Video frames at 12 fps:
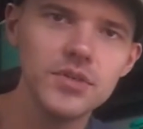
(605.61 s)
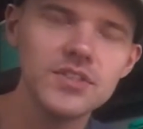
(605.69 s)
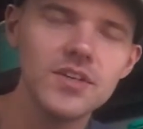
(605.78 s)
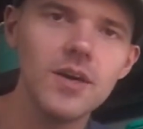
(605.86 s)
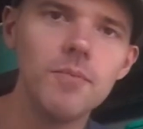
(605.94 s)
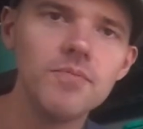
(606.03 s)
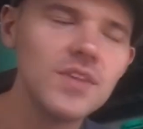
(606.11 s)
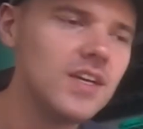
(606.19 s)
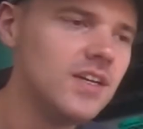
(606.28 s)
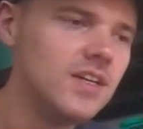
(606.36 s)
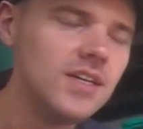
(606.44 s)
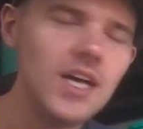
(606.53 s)
But
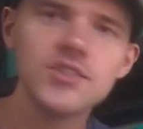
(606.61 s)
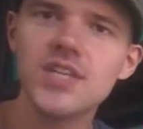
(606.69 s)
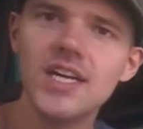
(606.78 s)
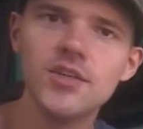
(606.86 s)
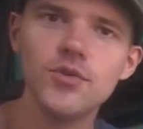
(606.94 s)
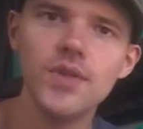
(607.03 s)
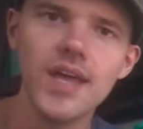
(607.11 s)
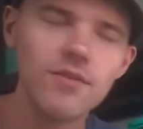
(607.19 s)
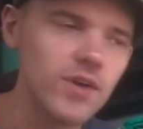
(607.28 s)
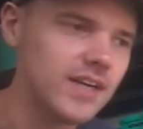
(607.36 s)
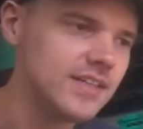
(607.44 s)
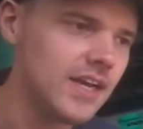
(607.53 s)
I'll try to do
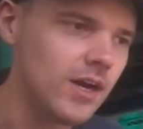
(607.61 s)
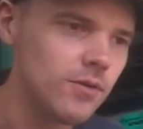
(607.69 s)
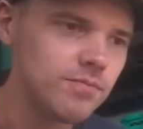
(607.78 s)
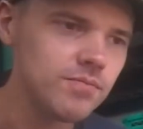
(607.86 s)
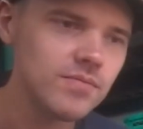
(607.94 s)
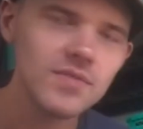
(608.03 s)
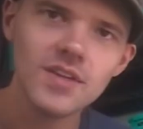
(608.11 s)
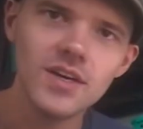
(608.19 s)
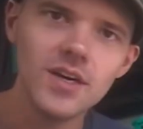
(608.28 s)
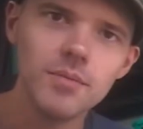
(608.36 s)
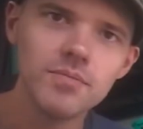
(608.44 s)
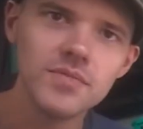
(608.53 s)
that right now.
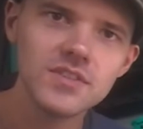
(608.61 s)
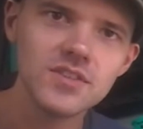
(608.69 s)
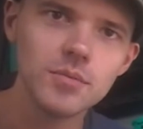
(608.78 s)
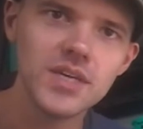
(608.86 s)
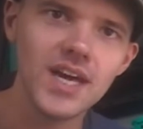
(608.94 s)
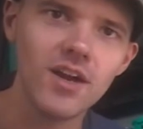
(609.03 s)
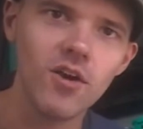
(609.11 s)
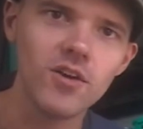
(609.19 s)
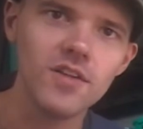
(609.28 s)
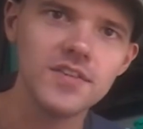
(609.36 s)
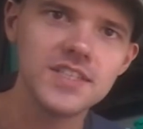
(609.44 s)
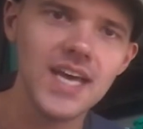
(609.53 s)
It's going to be kind of
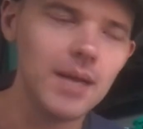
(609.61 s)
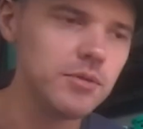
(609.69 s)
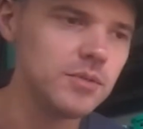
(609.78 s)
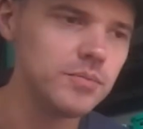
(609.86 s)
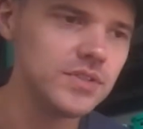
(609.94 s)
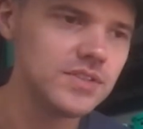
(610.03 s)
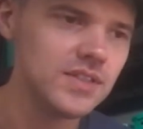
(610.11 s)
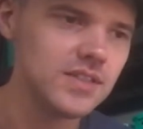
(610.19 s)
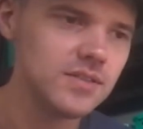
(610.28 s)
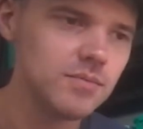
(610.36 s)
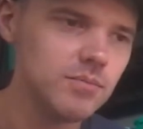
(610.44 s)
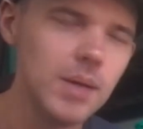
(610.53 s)
hard on the tablet,
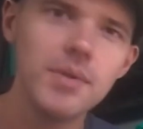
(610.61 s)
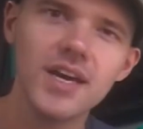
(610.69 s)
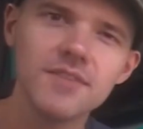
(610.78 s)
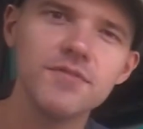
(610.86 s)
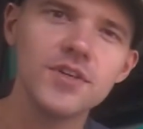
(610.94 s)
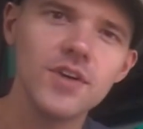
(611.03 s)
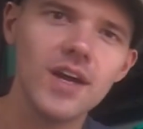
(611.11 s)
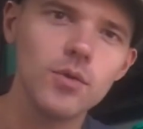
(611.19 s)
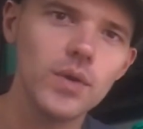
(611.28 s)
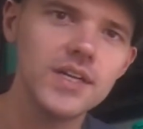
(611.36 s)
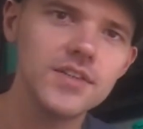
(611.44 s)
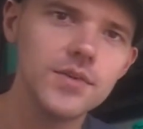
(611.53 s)
but maybe I can figure out
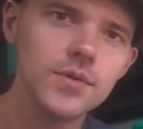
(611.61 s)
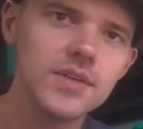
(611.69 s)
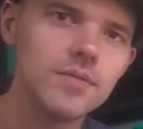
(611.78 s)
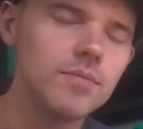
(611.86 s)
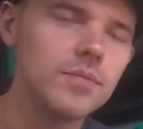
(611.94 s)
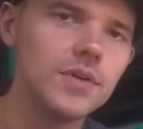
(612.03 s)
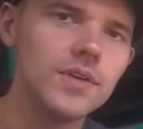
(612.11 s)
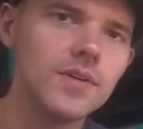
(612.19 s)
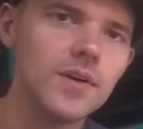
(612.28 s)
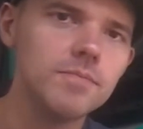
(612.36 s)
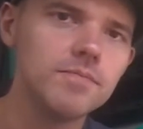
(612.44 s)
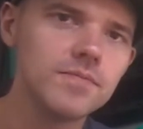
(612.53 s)
a way to do it. But
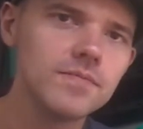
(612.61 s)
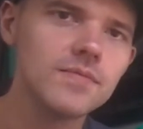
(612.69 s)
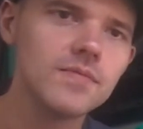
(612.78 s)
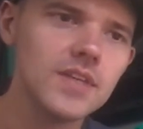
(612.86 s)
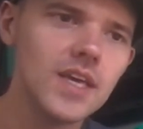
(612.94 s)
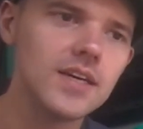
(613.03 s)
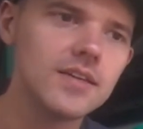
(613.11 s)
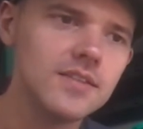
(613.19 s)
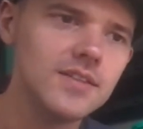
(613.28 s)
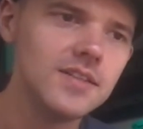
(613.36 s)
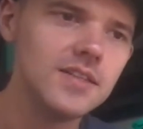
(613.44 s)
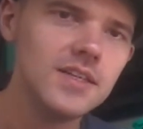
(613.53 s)
yeah.
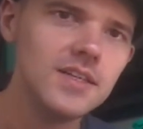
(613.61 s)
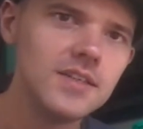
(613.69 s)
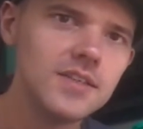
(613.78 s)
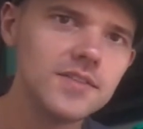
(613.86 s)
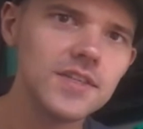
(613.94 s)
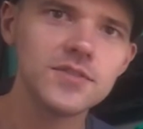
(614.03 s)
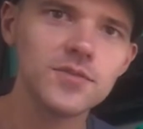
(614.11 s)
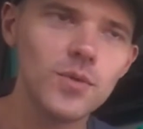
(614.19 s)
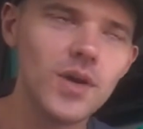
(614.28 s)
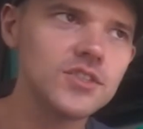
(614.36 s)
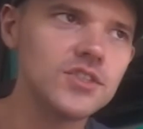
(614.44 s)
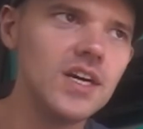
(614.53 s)
Thanks
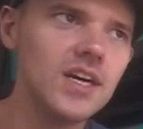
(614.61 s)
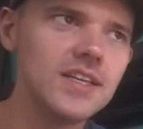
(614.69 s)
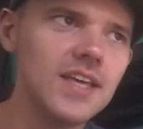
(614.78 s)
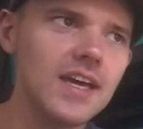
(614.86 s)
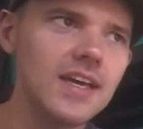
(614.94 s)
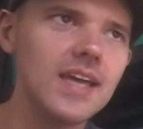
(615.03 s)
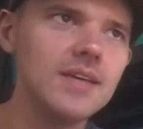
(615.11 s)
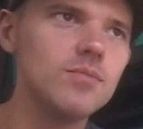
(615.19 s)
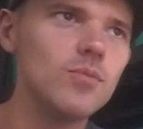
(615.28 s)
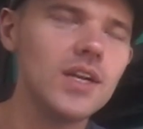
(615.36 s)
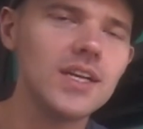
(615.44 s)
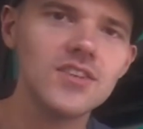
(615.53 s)
for watching. Yeah,
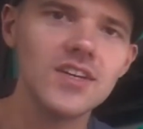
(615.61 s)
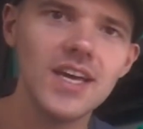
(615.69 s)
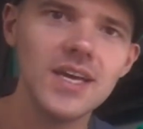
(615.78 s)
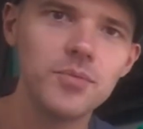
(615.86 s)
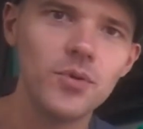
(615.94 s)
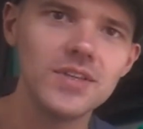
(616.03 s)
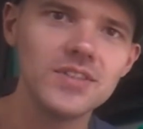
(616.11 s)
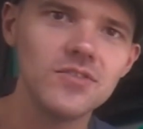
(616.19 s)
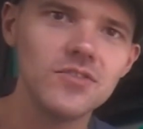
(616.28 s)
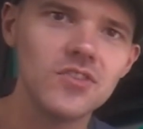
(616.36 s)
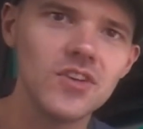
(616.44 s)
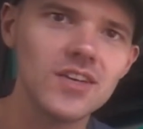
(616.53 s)
8, what did I say,
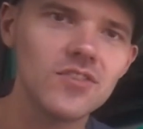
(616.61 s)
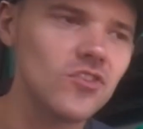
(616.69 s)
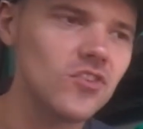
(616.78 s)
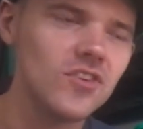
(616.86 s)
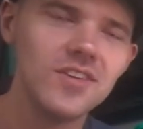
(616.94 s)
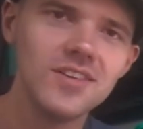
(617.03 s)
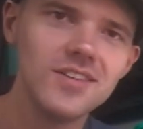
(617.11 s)
8.6?